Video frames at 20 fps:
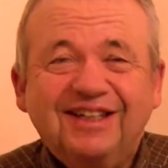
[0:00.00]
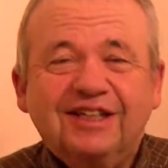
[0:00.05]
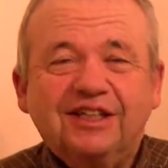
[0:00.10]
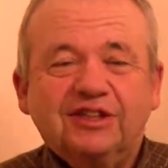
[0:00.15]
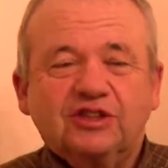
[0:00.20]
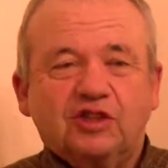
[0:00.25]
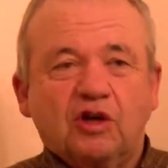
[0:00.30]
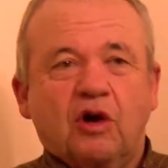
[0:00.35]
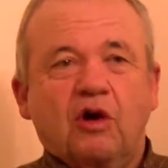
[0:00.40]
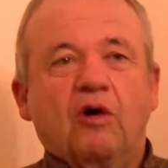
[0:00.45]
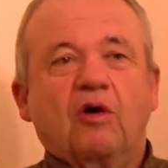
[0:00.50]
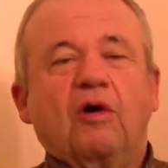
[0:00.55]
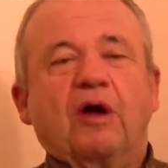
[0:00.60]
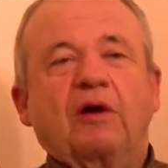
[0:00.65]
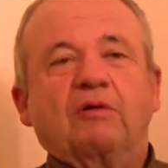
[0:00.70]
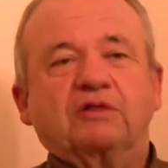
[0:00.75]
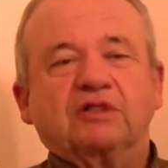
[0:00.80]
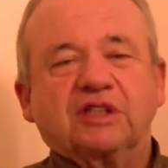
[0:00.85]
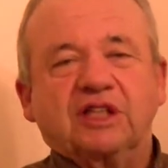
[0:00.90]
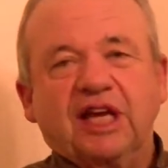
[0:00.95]
So it
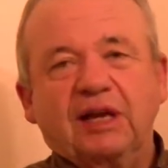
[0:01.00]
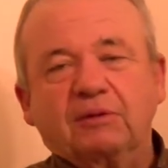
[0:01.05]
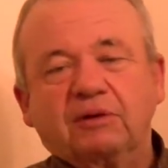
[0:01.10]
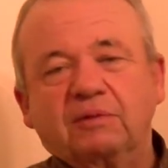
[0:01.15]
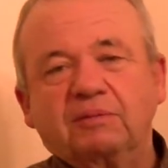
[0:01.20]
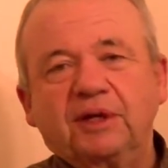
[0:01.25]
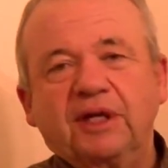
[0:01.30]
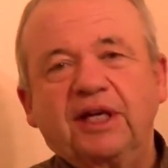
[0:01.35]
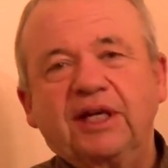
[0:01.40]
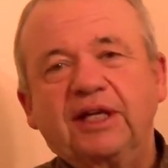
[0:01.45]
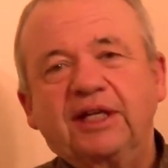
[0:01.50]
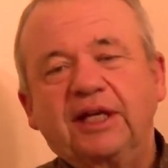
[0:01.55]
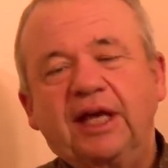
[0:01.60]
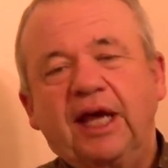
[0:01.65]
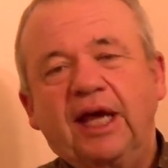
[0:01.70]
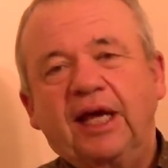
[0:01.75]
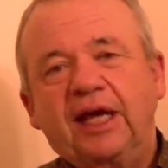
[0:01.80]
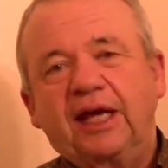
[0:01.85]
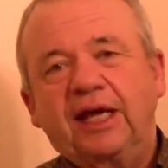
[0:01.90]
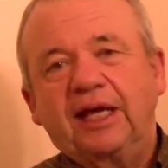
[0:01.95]
was Lieberman
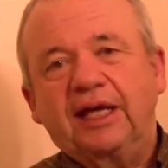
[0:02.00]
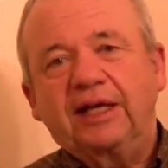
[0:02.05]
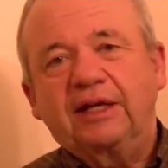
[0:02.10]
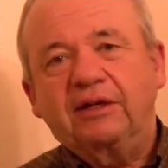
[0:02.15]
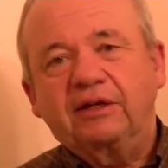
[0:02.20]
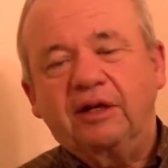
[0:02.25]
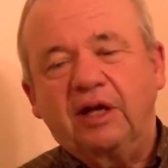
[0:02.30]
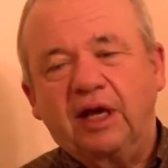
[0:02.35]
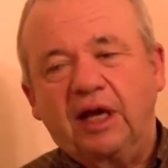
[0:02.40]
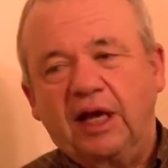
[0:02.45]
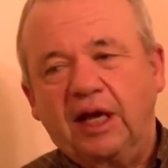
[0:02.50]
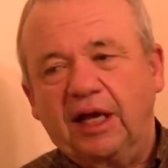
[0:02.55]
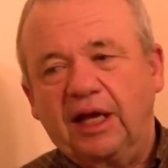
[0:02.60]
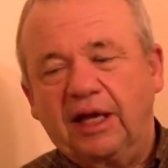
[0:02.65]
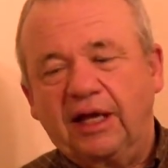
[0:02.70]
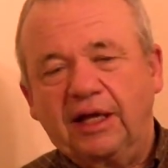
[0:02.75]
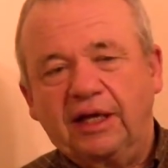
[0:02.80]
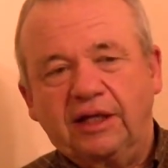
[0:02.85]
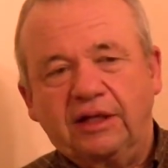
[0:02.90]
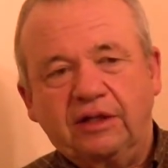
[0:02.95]

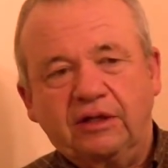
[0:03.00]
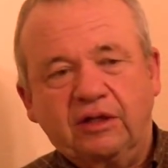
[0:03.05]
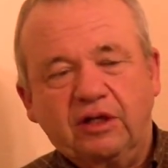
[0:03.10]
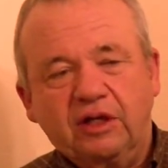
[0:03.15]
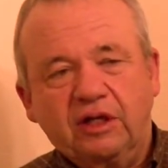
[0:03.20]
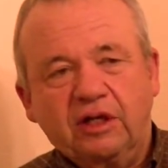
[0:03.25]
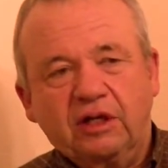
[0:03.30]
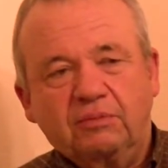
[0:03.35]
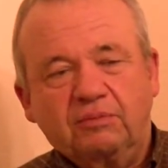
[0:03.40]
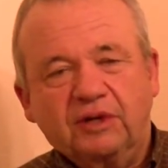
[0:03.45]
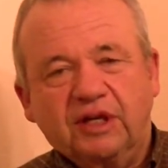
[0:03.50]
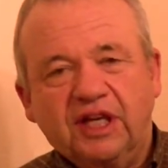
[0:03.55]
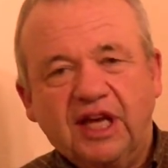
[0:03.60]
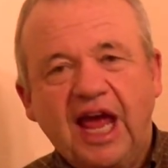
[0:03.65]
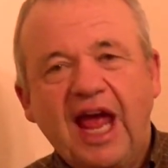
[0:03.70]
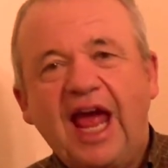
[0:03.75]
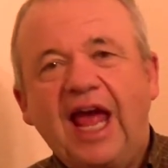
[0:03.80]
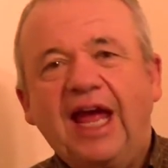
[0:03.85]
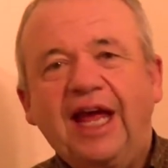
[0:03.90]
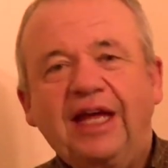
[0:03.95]
and
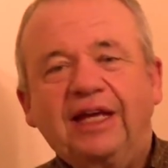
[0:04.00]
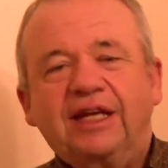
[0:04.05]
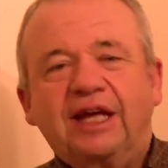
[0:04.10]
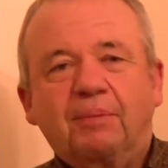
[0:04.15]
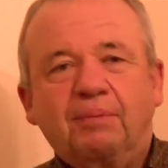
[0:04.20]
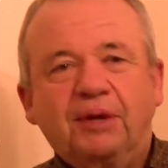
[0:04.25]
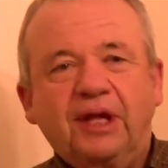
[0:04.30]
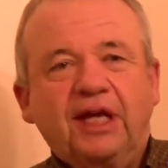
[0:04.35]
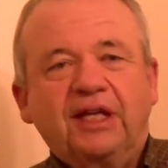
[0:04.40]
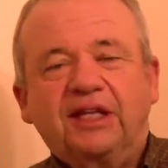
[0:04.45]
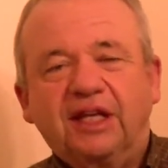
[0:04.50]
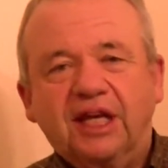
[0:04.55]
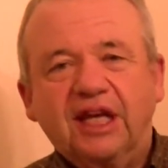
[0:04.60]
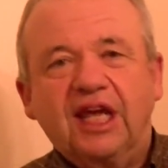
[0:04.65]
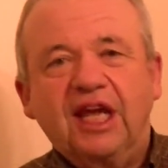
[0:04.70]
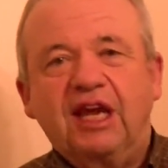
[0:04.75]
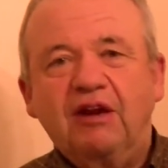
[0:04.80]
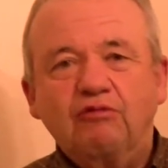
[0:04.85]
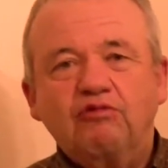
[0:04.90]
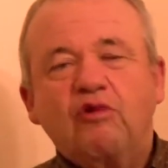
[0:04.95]
McCain that played the
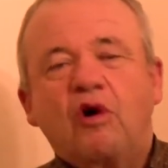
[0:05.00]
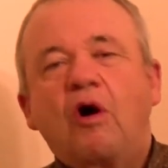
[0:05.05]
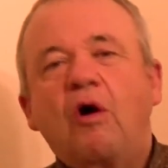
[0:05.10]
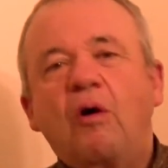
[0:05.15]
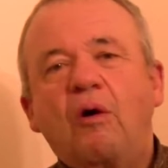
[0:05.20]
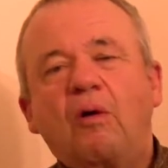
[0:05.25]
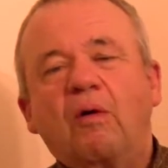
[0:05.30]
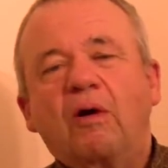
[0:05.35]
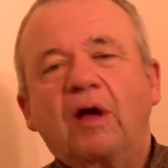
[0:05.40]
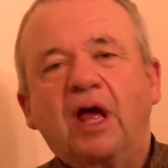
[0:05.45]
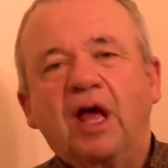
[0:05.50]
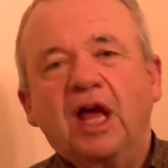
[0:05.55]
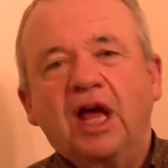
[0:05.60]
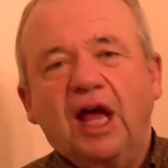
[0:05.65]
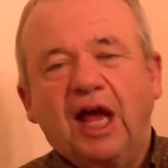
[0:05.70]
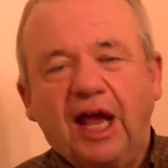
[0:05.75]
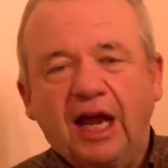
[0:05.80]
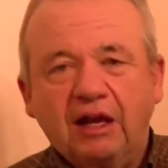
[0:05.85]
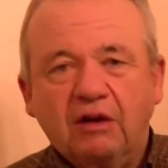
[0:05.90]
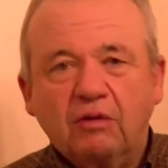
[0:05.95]
key role
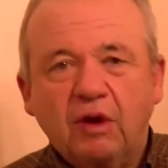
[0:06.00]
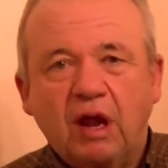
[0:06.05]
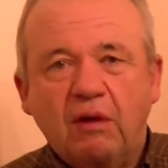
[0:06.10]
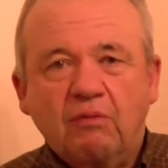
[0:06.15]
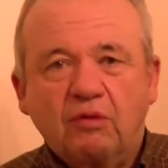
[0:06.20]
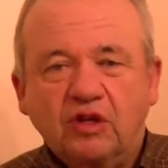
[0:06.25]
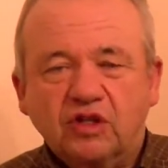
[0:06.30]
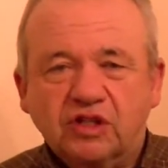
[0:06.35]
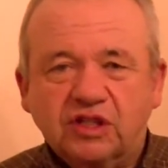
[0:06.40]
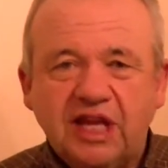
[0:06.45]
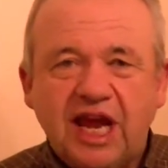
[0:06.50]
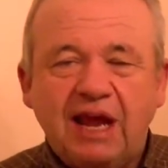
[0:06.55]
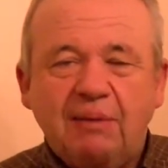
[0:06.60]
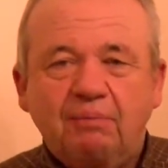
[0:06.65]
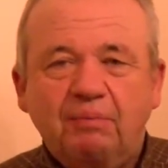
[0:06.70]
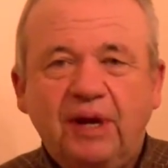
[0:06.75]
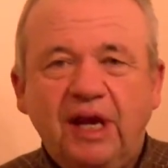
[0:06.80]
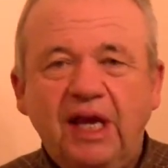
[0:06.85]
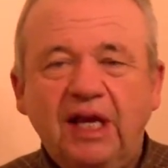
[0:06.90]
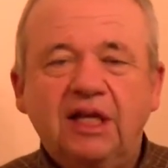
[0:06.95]
in
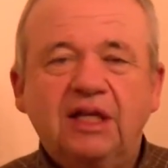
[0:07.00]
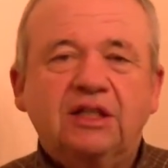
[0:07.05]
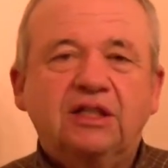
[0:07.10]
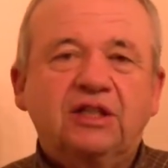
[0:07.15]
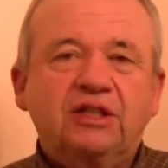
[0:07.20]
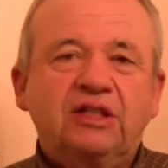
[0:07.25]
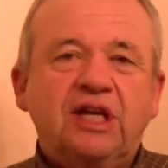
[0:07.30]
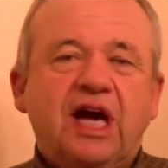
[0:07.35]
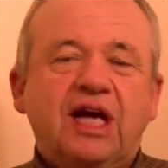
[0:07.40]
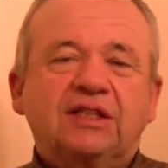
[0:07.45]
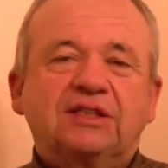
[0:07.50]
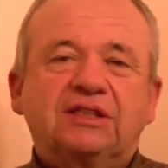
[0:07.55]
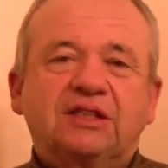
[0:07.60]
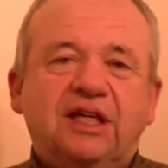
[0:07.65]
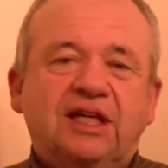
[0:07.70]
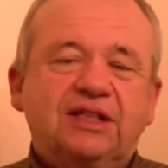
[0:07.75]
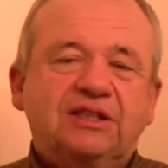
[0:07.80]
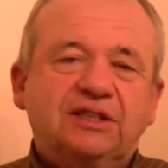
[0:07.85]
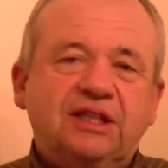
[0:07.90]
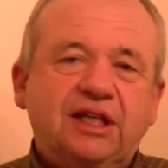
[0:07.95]
stampeding the United
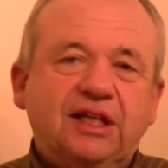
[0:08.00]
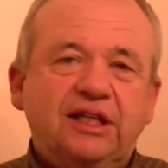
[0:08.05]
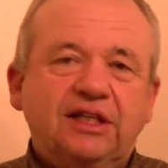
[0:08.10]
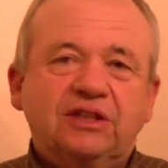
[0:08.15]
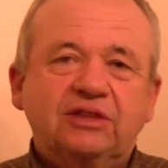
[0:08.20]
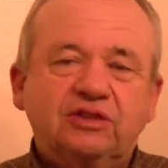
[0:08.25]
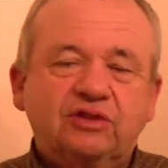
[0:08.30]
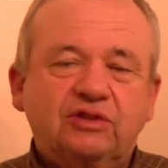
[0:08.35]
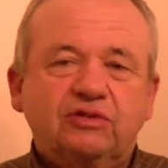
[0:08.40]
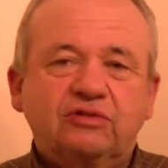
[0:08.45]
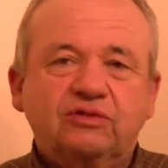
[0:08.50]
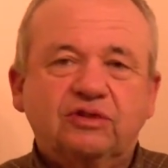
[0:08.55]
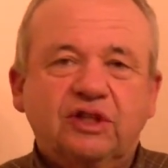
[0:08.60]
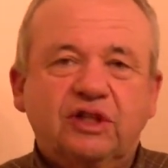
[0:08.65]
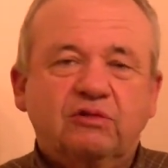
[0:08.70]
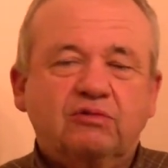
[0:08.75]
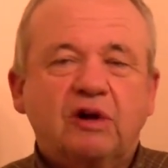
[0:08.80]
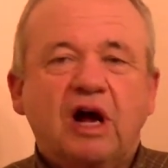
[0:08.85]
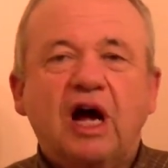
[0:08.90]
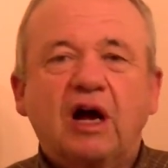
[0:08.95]
States into the
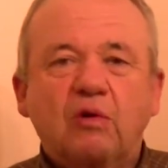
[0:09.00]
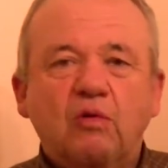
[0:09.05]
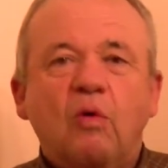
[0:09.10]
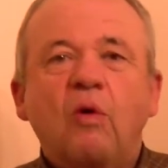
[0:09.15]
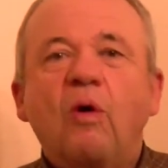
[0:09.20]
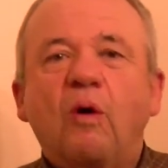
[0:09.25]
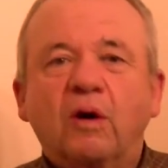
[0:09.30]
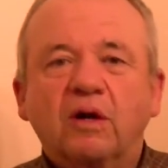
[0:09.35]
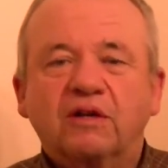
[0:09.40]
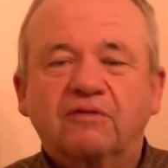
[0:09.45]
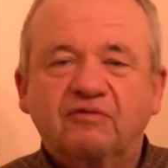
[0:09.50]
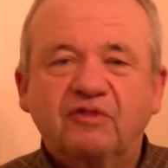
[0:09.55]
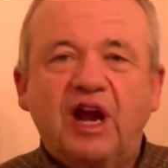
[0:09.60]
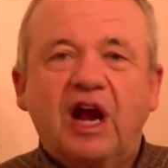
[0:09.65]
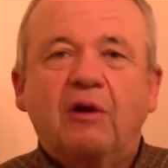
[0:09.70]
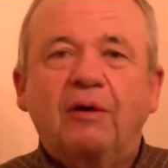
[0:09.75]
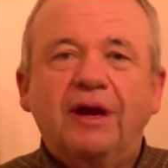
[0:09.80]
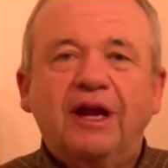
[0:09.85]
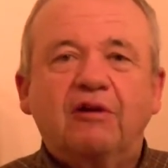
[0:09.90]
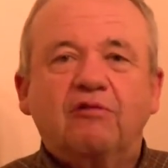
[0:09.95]
Iraq War, the
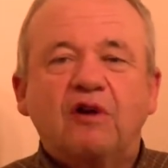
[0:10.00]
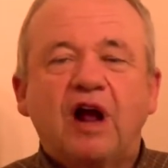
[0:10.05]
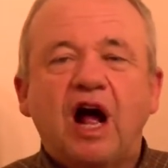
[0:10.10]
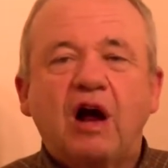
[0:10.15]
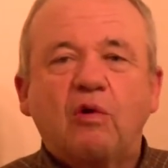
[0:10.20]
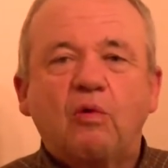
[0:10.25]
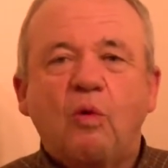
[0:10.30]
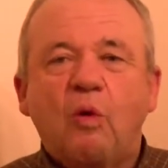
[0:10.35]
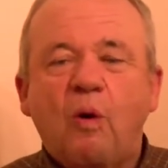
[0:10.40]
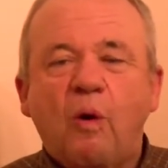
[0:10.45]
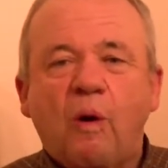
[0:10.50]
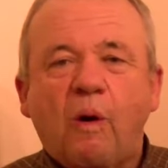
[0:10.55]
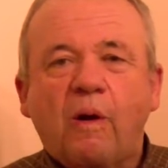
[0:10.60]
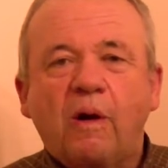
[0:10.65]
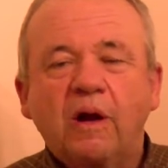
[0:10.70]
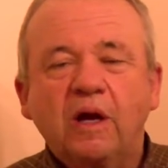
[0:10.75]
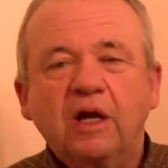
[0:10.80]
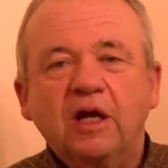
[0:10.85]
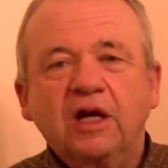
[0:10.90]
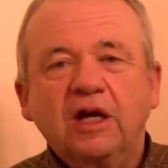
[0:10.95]
very Iraq War
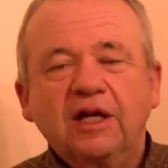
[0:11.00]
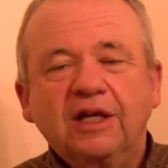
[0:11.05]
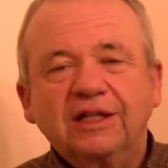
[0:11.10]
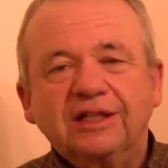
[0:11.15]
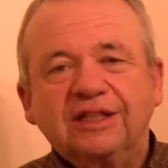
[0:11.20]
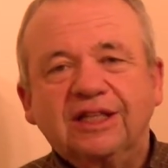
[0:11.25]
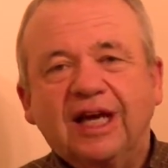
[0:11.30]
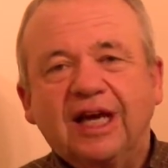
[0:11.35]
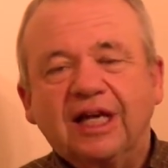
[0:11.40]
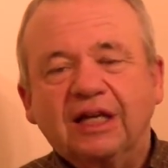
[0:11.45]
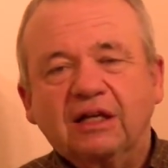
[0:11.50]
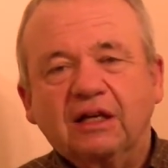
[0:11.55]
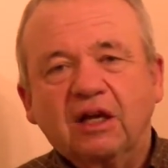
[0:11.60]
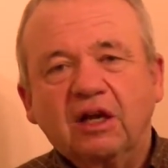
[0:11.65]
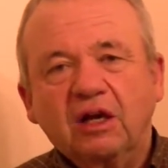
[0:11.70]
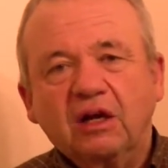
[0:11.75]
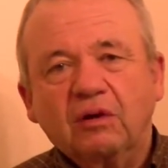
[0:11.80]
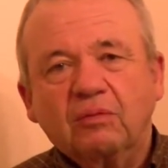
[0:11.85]
that